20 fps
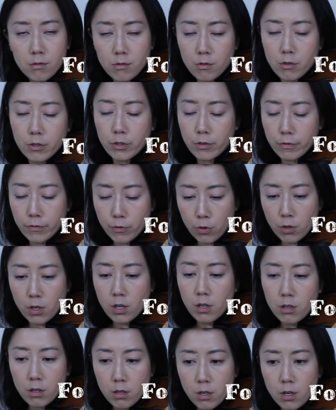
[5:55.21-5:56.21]
or 2,
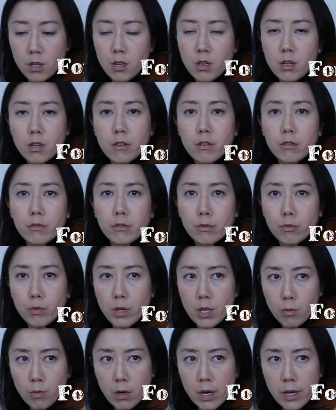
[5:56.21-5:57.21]
4,
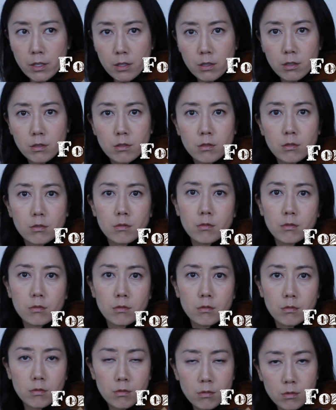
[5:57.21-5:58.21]
3, 1,
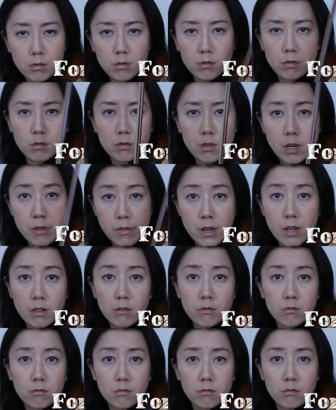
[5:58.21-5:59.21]
and
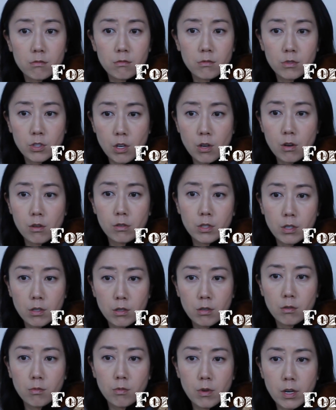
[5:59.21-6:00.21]
then 0,
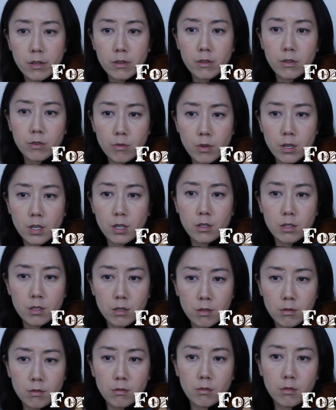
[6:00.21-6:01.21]
2, 1, 3,
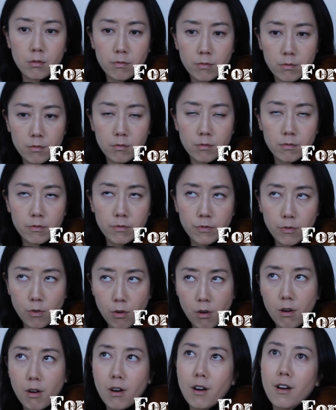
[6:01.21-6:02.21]
2,
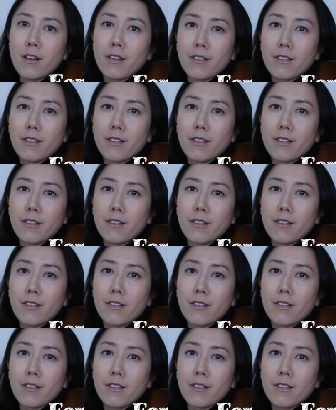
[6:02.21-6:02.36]
4,